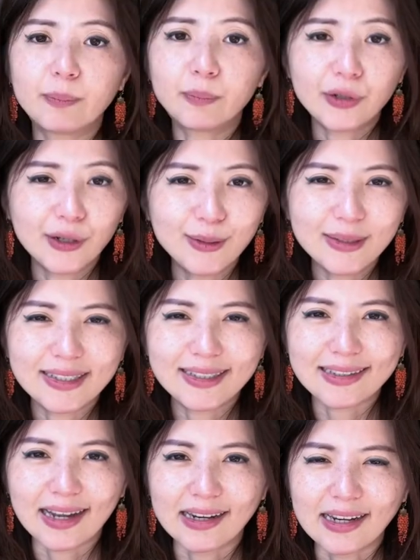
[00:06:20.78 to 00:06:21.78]
pro is
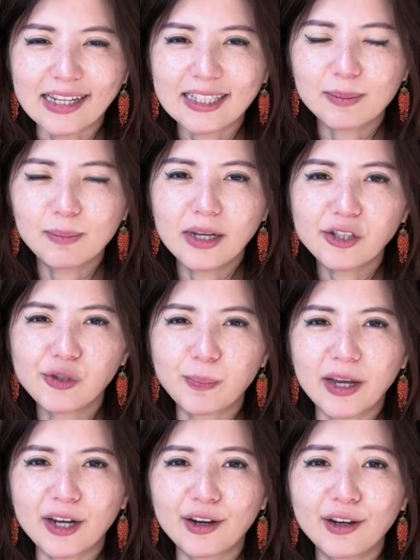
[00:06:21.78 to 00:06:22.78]
that it's much
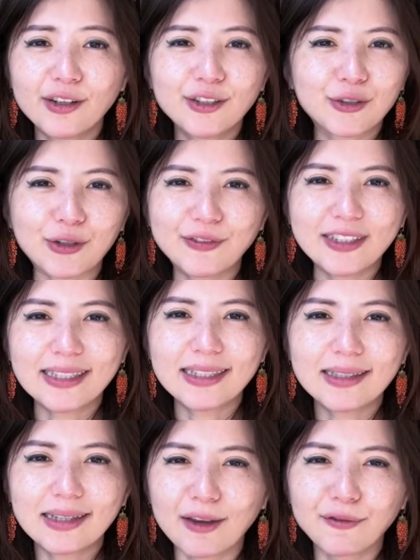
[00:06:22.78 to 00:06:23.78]
better
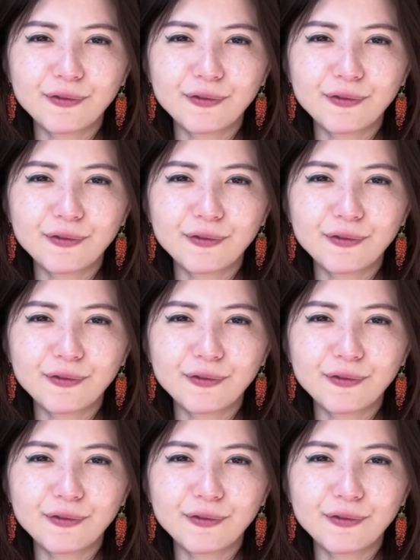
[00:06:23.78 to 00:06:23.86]
services and